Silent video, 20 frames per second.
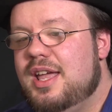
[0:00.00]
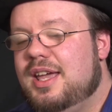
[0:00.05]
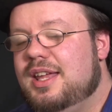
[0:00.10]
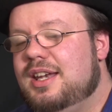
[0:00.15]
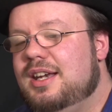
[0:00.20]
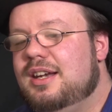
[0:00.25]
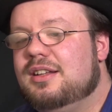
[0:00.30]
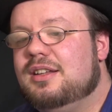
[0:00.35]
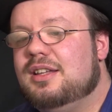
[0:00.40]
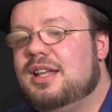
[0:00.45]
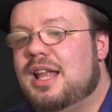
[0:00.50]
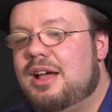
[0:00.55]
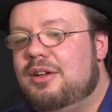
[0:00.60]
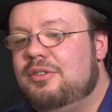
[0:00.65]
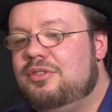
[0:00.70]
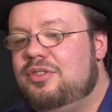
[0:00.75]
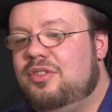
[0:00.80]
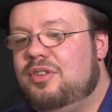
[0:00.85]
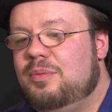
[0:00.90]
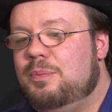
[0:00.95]
and it
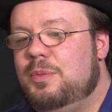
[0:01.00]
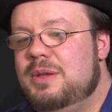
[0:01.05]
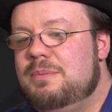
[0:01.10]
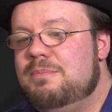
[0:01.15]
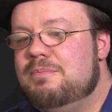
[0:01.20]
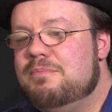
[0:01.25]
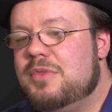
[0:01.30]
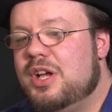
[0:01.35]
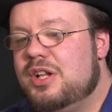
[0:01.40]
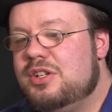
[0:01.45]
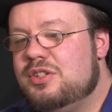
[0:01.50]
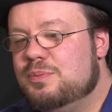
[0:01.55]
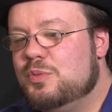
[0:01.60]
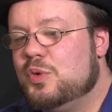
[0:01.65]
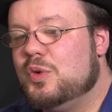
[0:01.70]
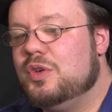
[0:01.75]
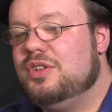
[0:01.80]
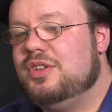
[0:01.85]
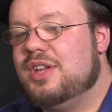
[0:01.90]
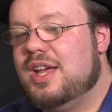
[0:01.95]
allows it to be much
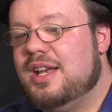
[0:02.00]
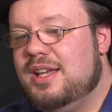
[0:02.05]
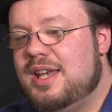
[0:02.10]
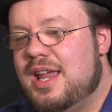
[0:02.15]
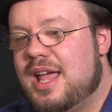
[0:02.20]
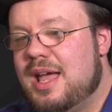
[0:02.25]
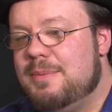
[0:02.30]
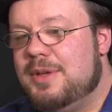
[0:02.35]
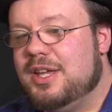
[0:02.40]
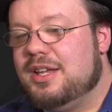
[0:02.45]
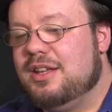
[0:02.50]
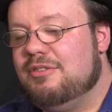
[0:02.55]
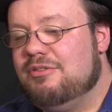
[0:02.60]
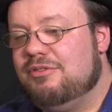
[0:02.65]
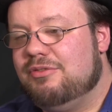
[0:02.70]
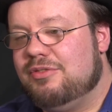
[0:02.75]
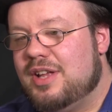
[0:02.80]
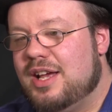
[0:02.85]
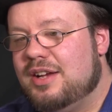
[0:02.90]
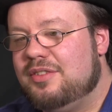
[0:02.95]
more dynamic and
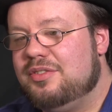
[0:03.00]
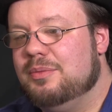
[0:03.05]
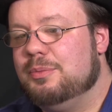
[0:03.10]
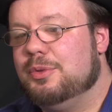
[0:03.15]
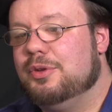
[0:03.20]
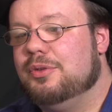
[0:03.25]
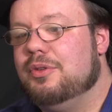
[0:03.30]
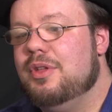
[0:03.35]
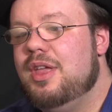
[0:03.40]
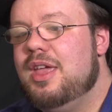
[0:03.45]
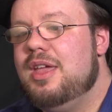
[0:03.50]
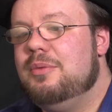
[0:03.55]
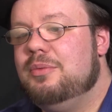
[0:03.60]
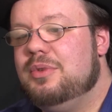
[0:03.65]
flexible